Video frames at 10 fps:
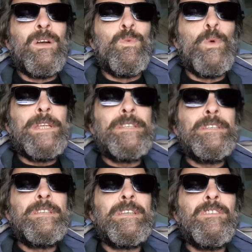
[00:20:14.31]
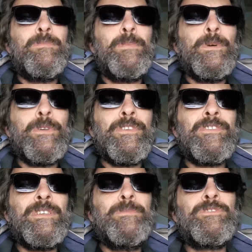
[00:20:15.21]
Waiting to give birth
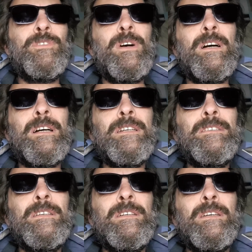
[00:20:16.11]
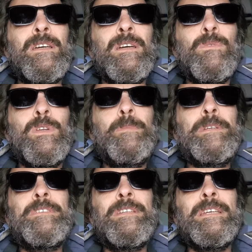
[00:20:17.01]
seems so hard. Will it be
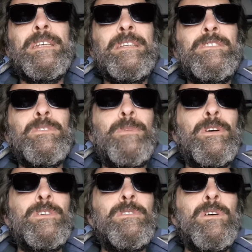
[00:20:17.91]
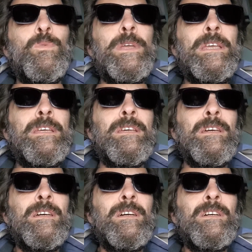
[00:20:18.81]
today, tomorrow, a week?
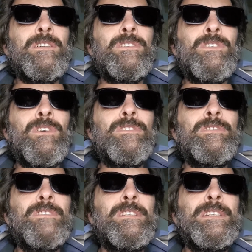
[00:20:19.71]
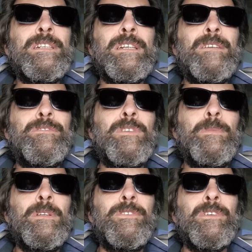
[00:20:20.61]
Constantly
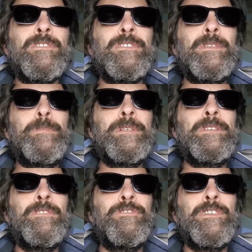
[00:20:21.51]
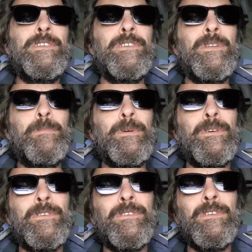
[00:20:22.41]
uncomfortable, not sleeping, the fear of the
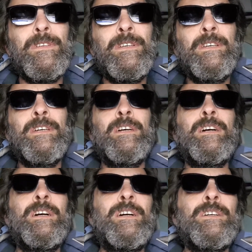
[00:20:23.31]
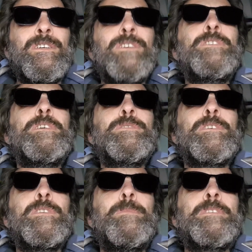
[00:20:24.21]
birth. God knows
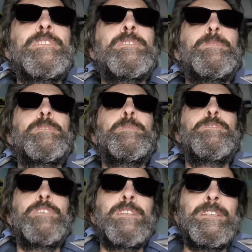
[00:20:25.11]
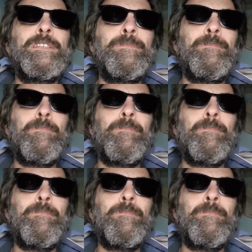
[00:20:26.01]
how the missus must be feeling.